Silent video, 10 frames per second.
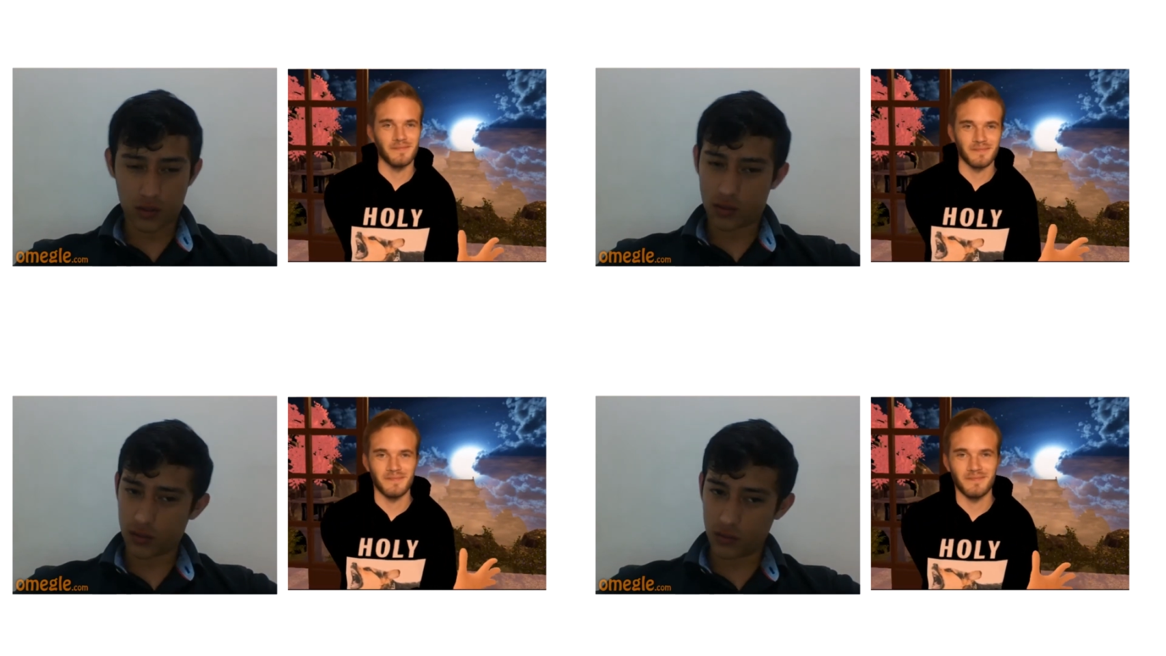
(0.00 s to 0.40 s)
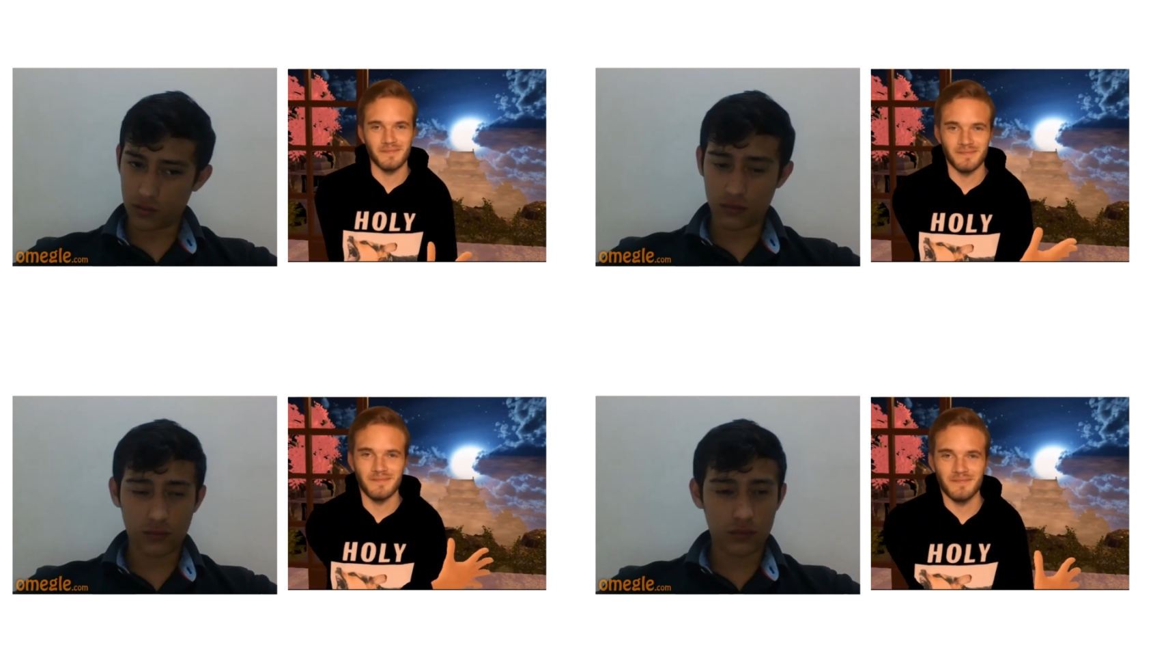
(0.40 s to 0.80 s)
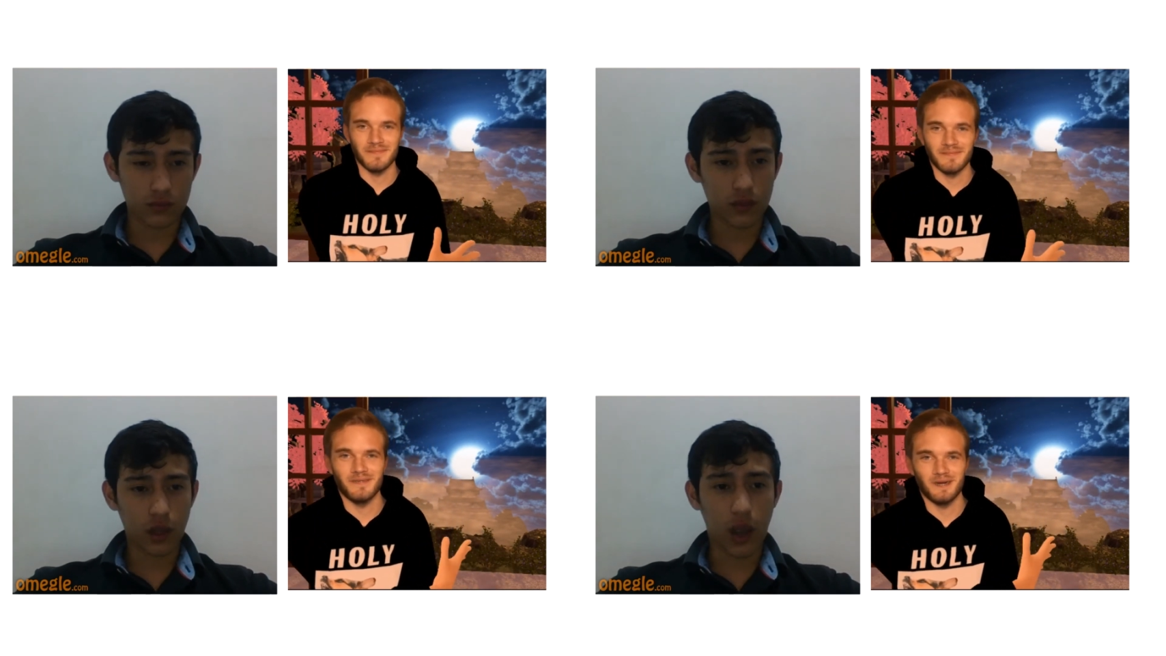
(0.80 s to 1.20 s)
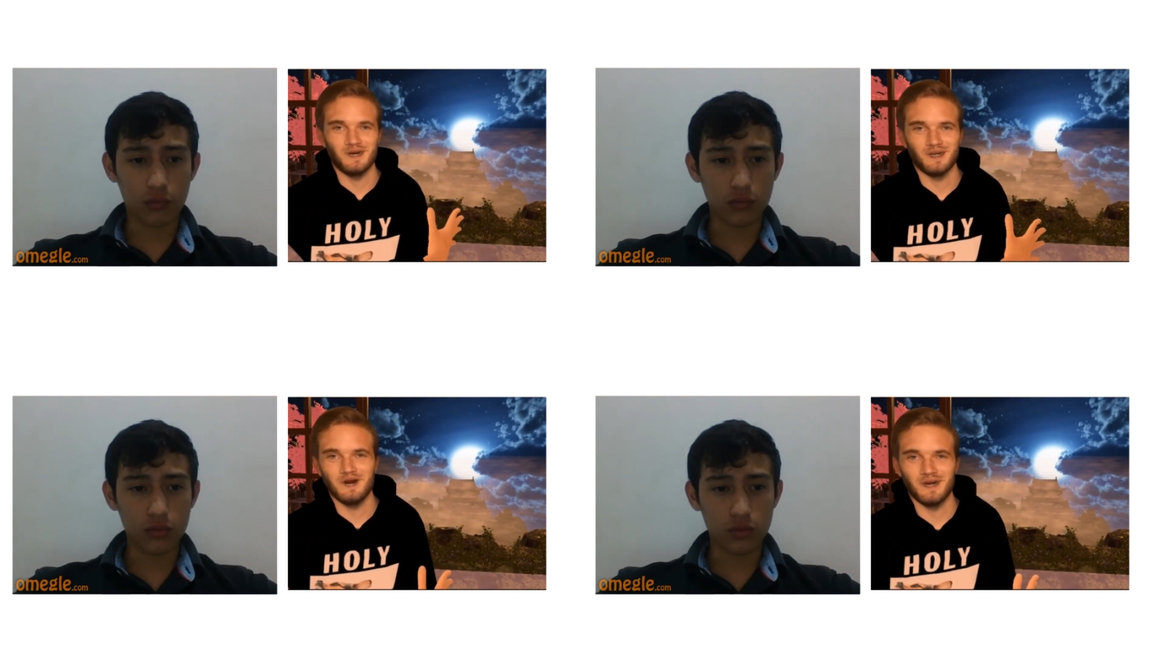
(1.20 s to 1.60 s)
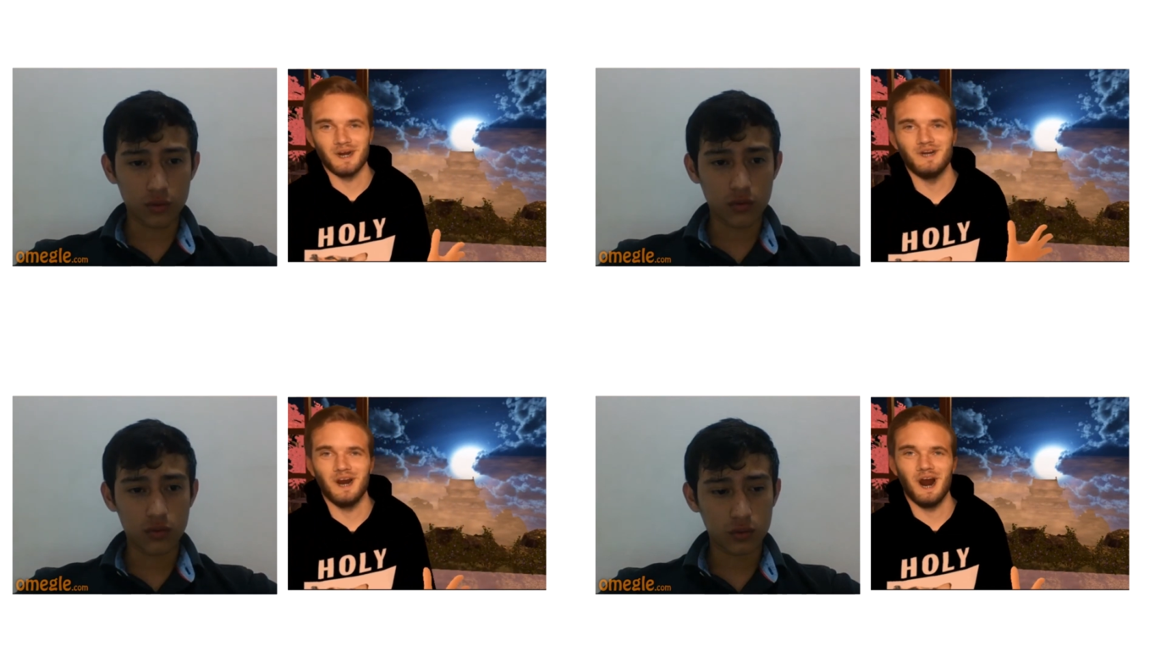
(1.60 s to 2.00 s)
Speaker 1: Don't you don't you judge me?
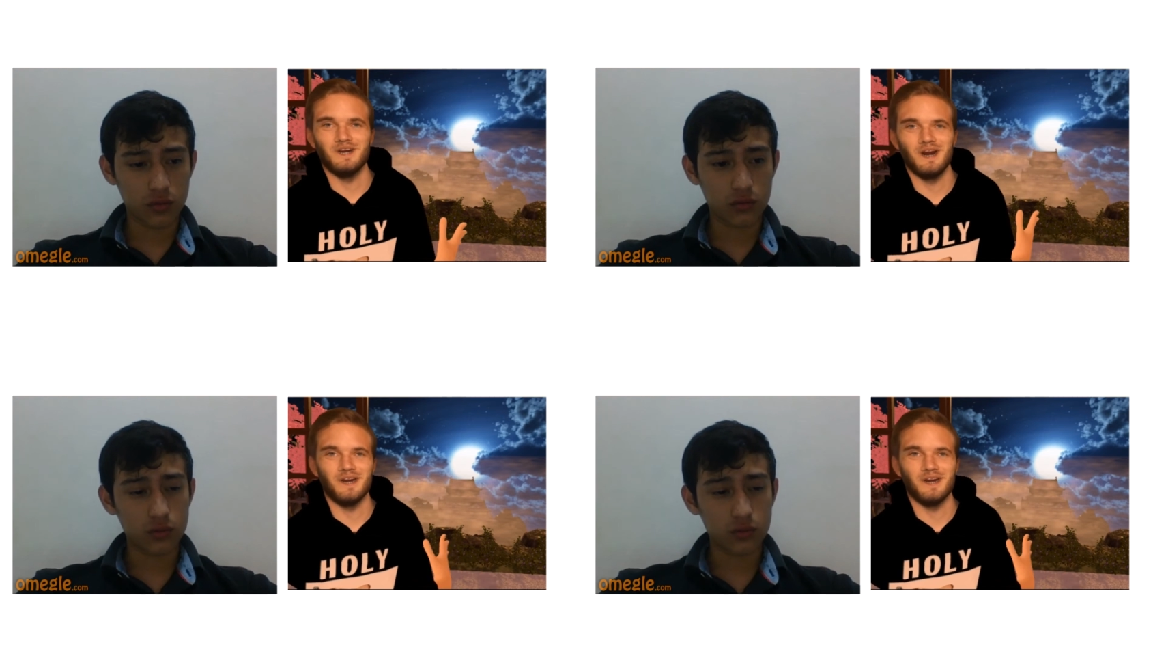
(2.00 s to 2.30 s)
Don't you judge